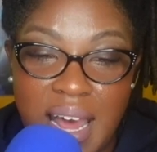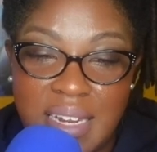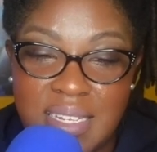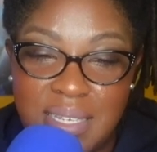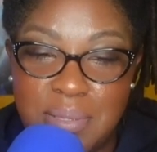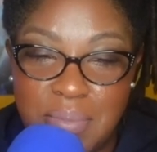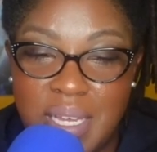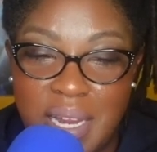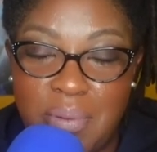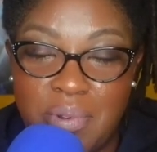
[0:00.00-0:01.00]
a lot of these
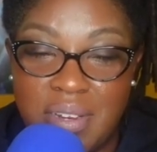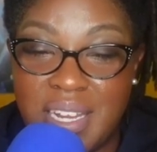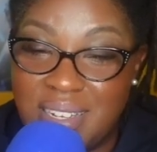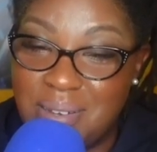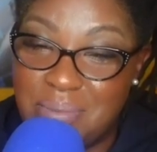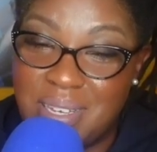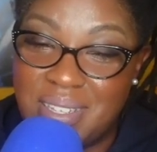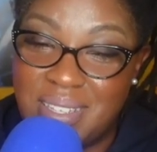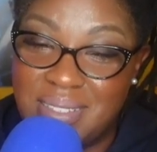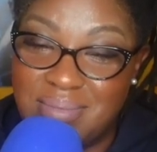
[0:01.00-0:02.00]
men that we're dealing
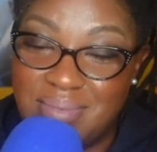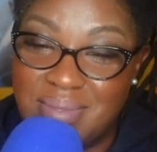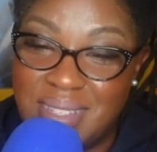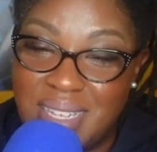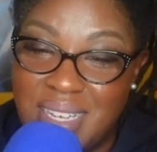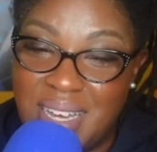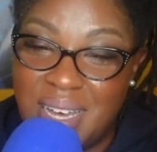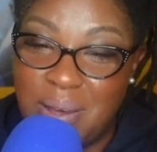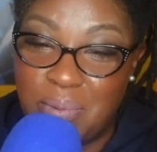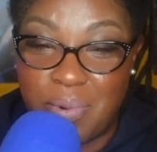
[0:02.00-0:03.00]
with
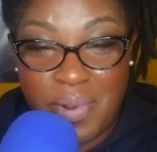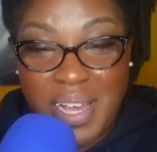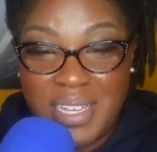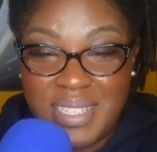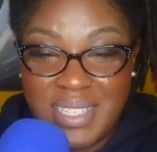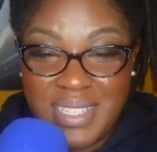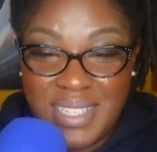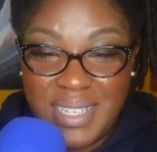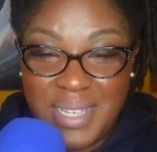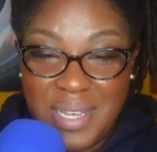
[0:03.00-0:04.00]
were
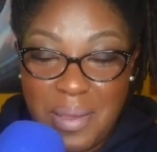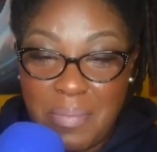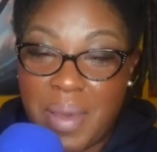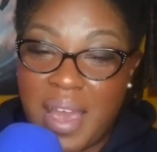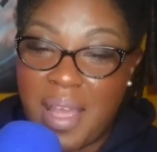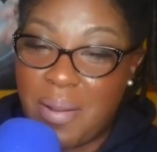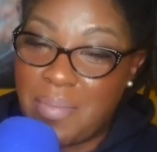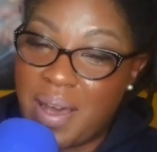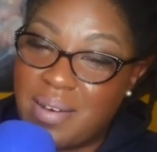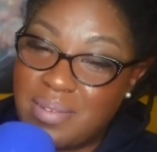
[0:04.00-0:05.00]
raised by
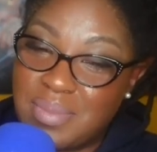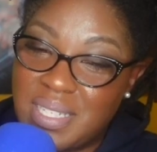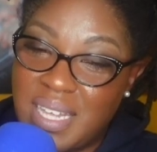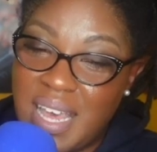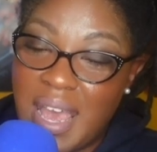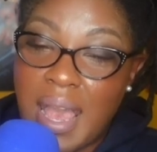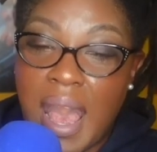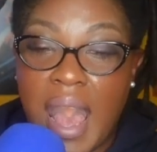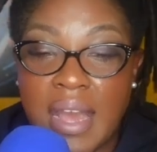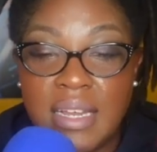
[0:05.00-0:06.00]
our moms.
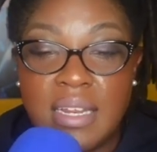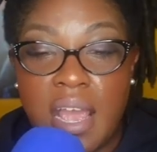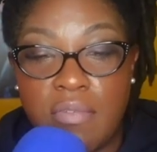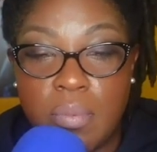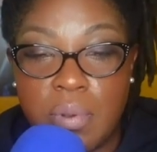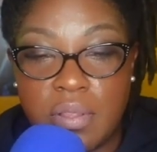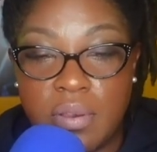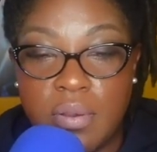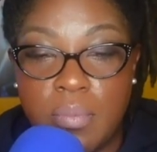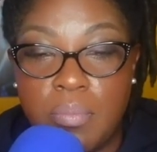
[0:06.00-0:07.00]
I didn't have a
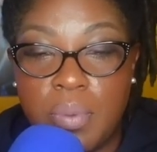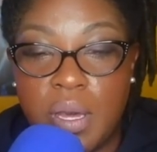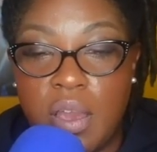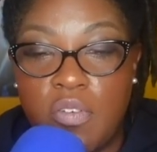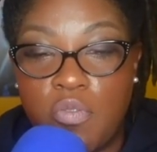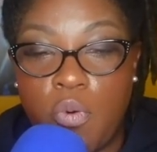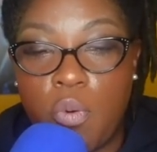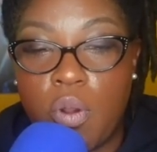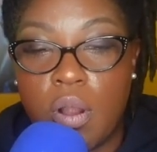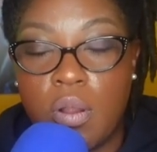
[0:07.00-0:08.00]
brother, but
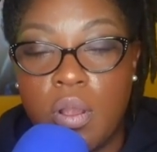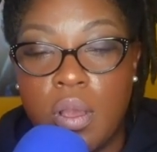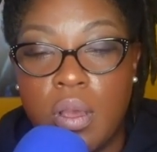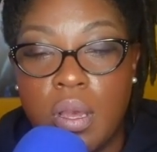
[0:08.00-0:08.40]
for